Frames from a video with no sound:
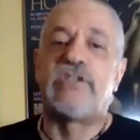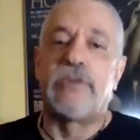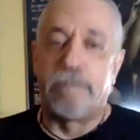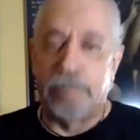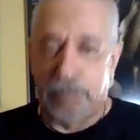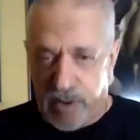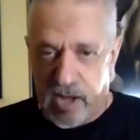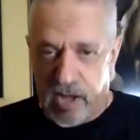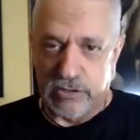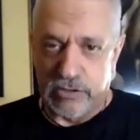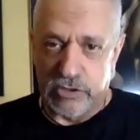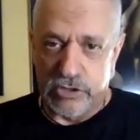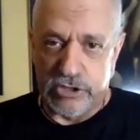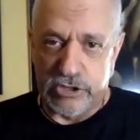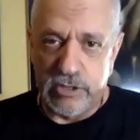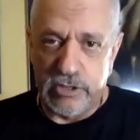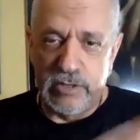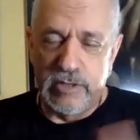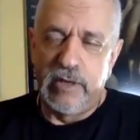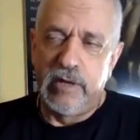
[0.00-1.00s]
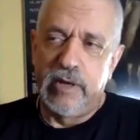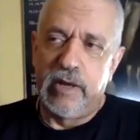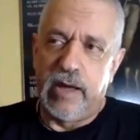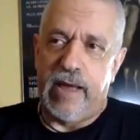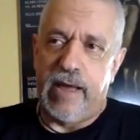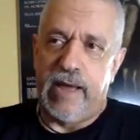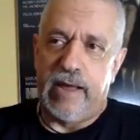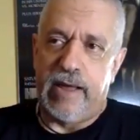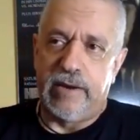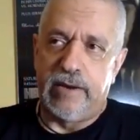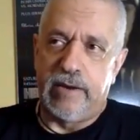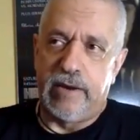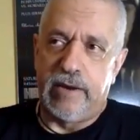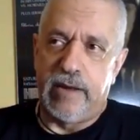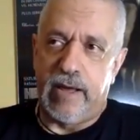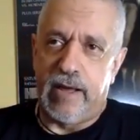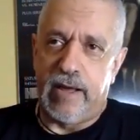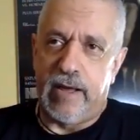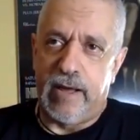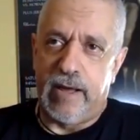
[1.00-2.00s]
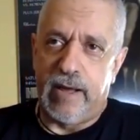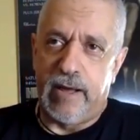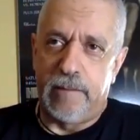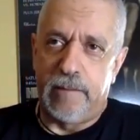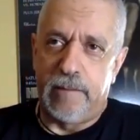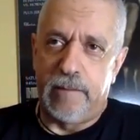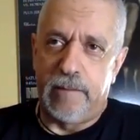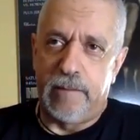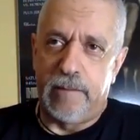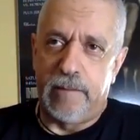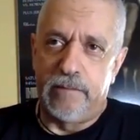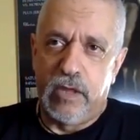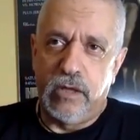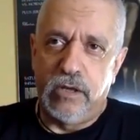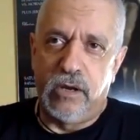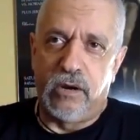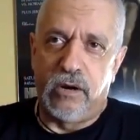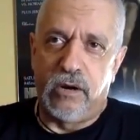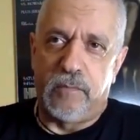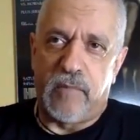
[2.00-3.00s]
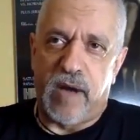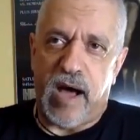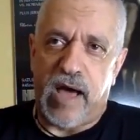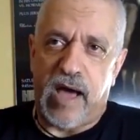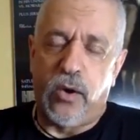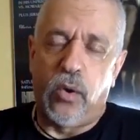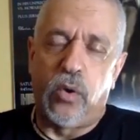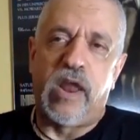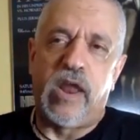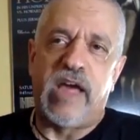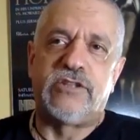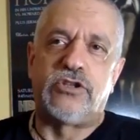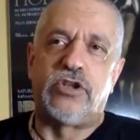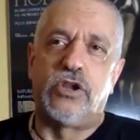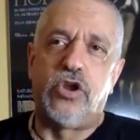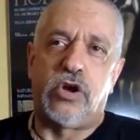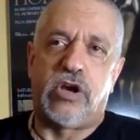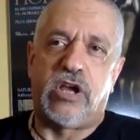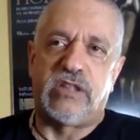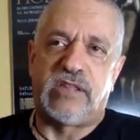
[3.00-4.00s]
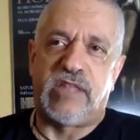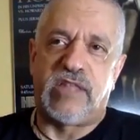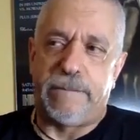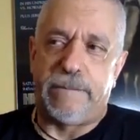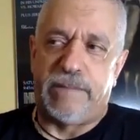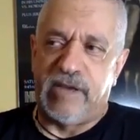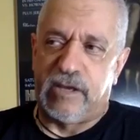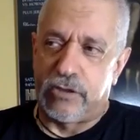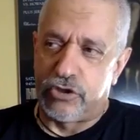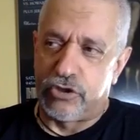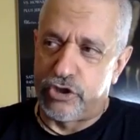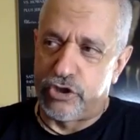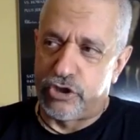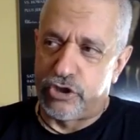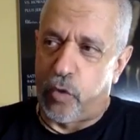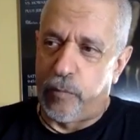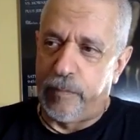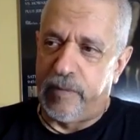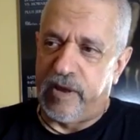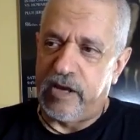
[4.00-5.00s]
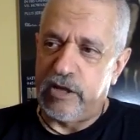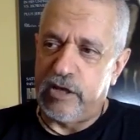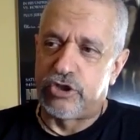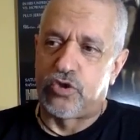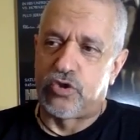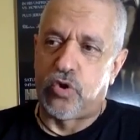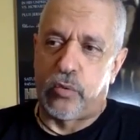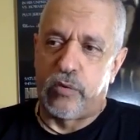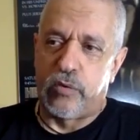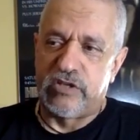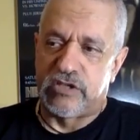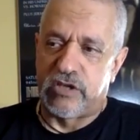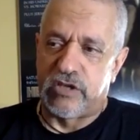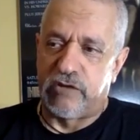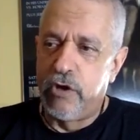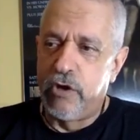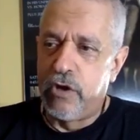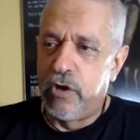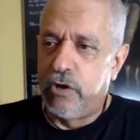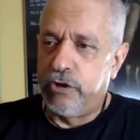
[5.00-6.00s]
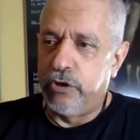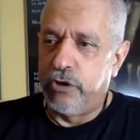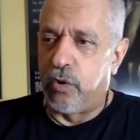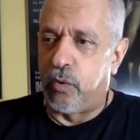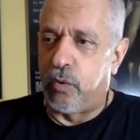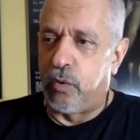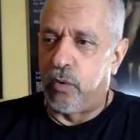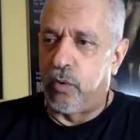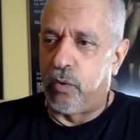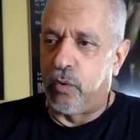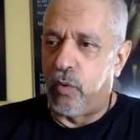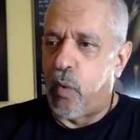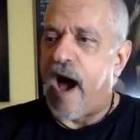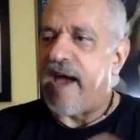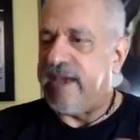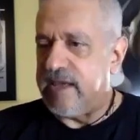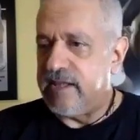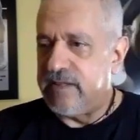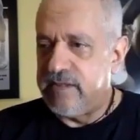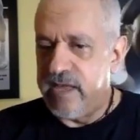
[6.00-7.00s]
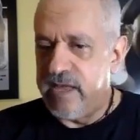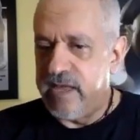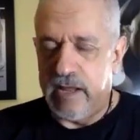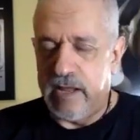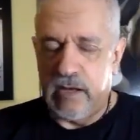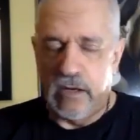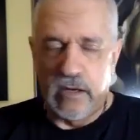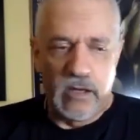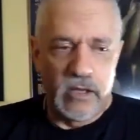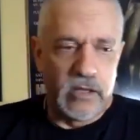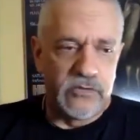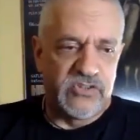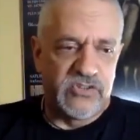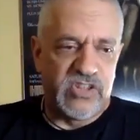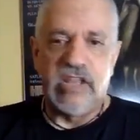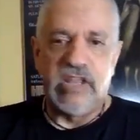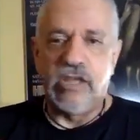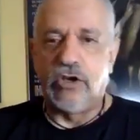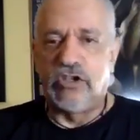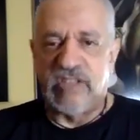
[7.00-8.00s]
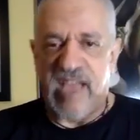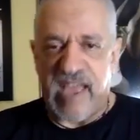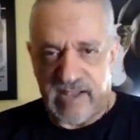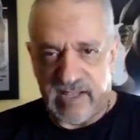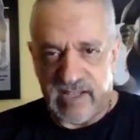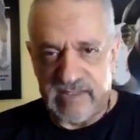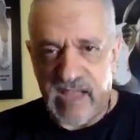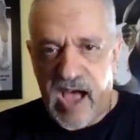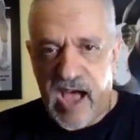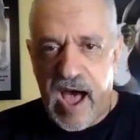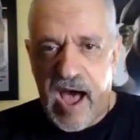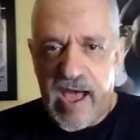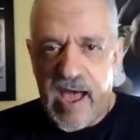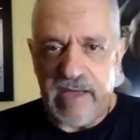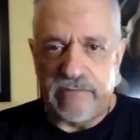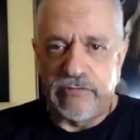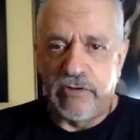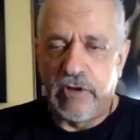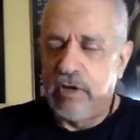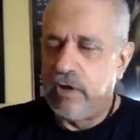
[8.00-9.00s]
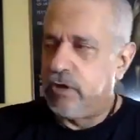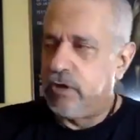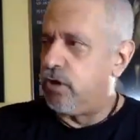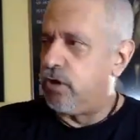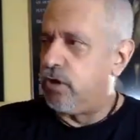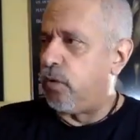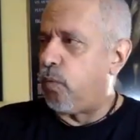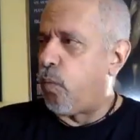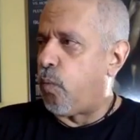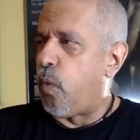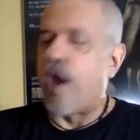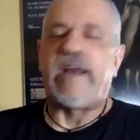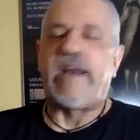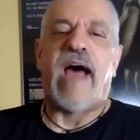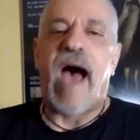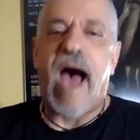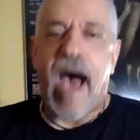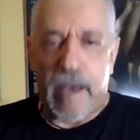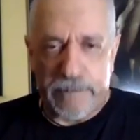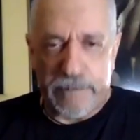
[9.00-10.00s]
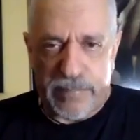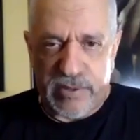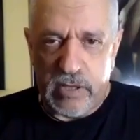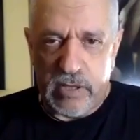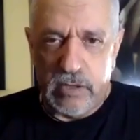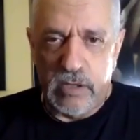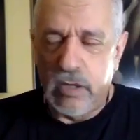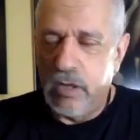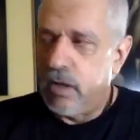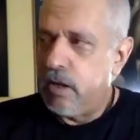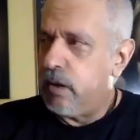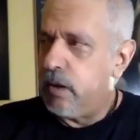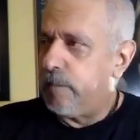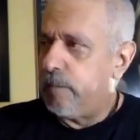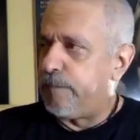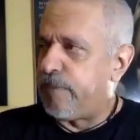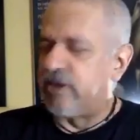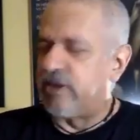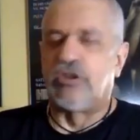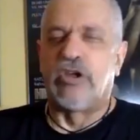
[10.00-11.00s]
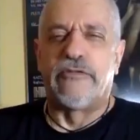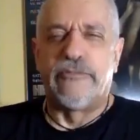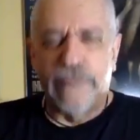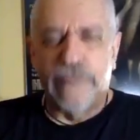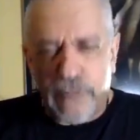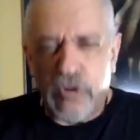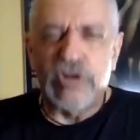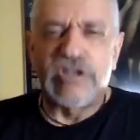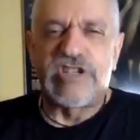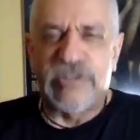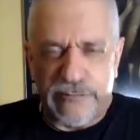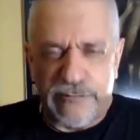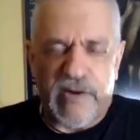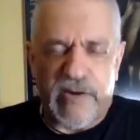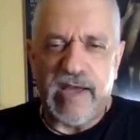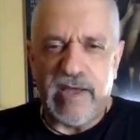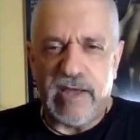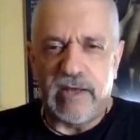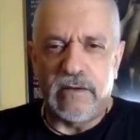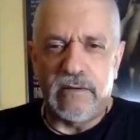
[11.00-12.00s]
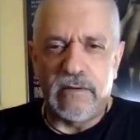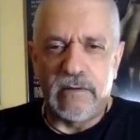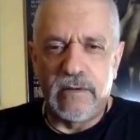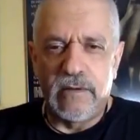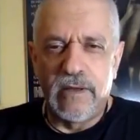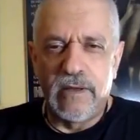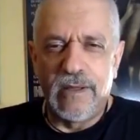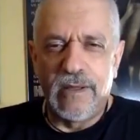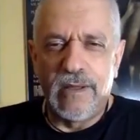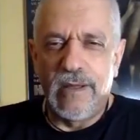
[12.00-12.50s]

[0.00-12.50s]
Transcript: phantom punch. And you know, I don't like to look at that because there's so many stories of, you know, why he did it. Did he take a dive? You know, what happened? But the first fight,